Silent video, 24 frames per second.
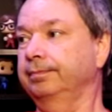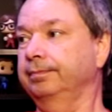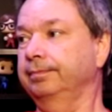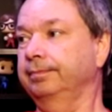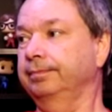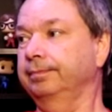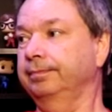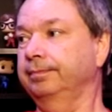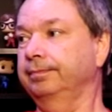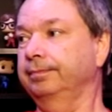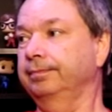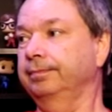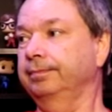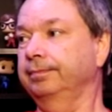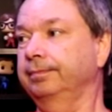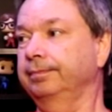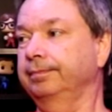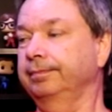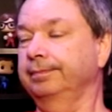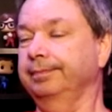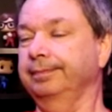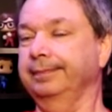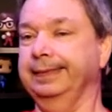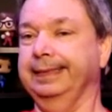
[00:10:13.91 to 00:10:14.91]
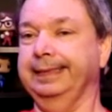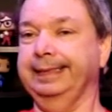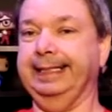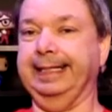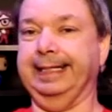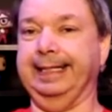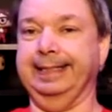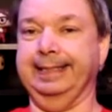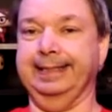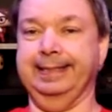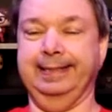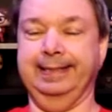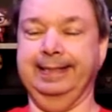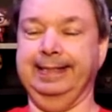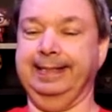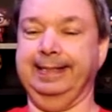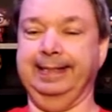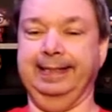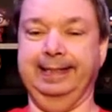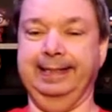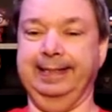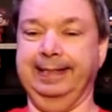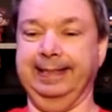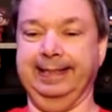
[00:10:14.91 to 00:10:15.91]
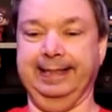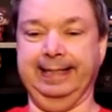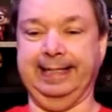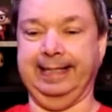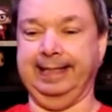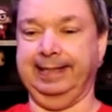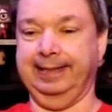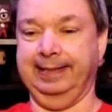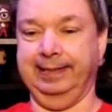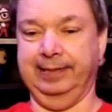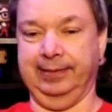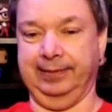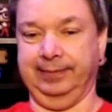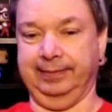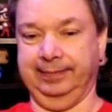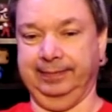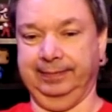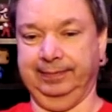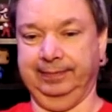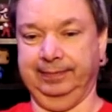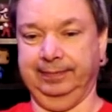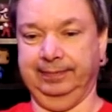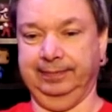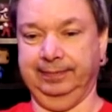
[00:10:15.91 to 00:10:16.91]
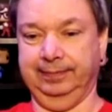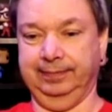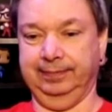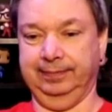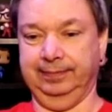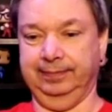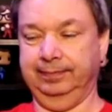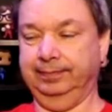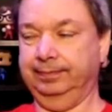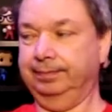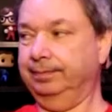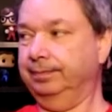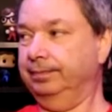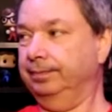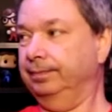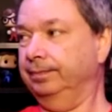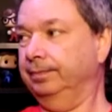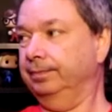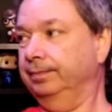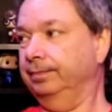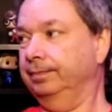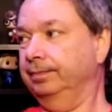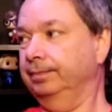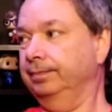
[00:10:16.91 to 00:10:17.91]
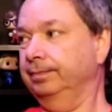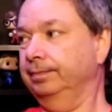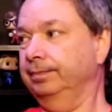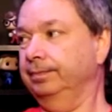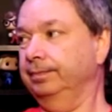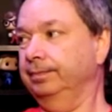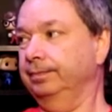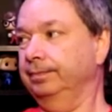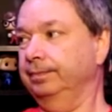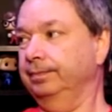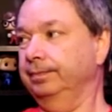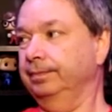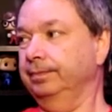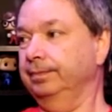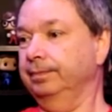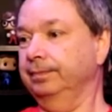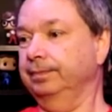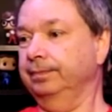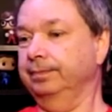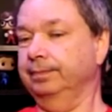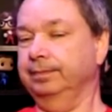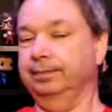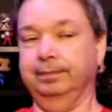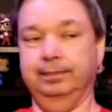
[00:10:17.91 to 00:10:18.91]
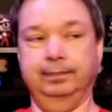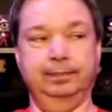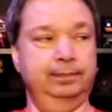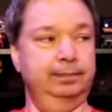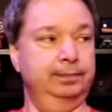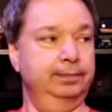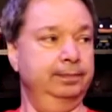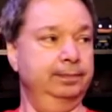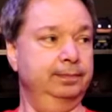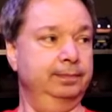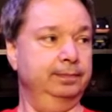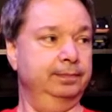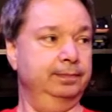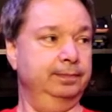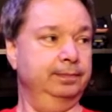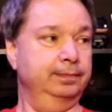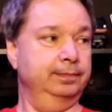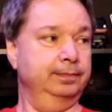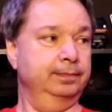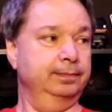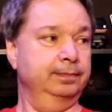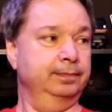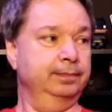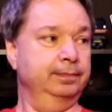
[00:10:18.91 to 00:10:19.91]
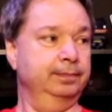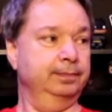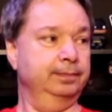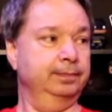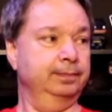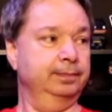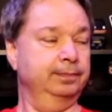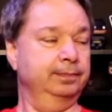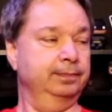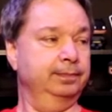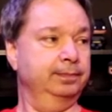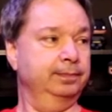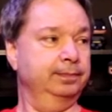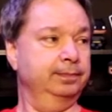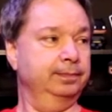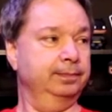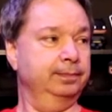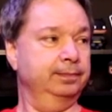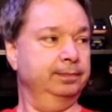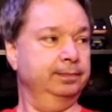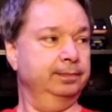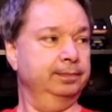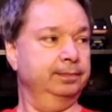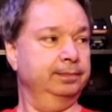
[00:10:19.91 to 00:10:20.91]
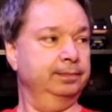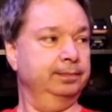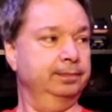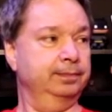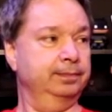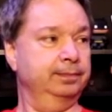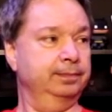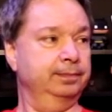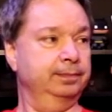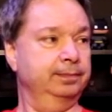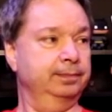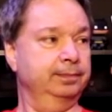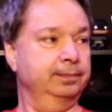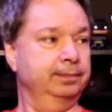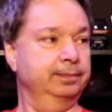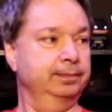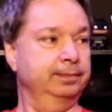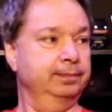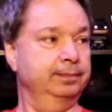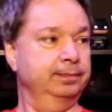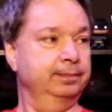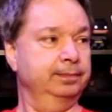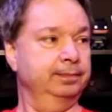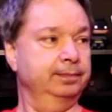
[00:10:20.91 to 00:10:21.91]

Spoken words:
(not speaking)